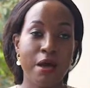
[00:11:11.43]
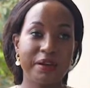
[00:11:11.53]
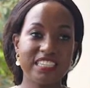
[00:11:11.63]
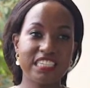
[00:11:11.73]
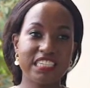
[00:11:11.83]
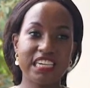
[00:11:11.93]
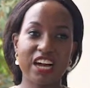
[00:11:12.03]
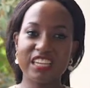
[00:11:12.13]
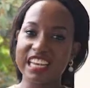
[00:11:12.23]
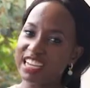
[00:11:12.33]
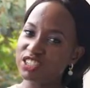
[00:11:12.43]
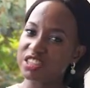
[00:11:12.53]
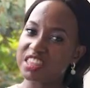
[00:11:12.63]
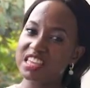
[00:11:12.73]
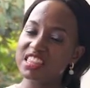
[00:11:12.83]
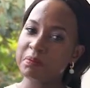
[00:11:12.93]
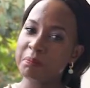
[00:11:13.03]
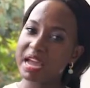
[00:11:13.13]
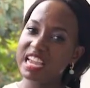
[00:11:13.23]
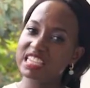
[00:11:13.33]
Personally, I'd like to think that
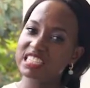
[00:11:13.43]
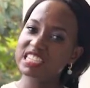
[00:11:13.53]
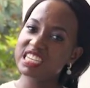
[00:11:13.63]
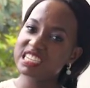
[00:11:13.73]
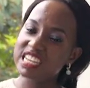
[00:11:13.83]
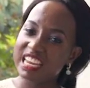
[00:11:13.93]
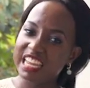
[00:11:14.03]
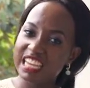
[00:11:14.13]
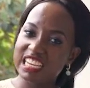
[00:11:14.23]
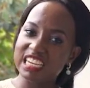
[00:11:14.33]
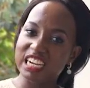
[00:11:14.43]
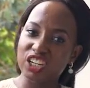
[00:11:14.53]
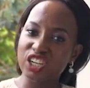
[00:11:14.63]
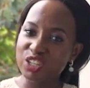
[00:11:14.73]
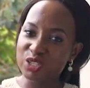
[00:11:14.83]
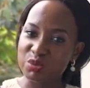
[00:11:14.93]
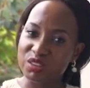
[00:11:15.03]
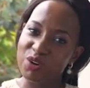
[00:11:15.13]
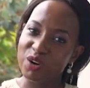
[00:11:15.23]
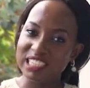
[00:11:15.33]
my instincts are like close with
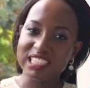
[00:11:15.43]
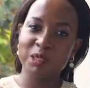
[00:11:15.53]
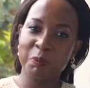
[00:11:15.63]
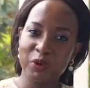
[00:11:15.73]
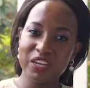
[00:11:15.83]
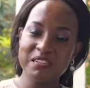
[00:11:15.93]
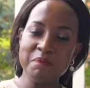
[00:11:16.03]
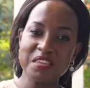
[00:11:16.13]
the Holy Spirit,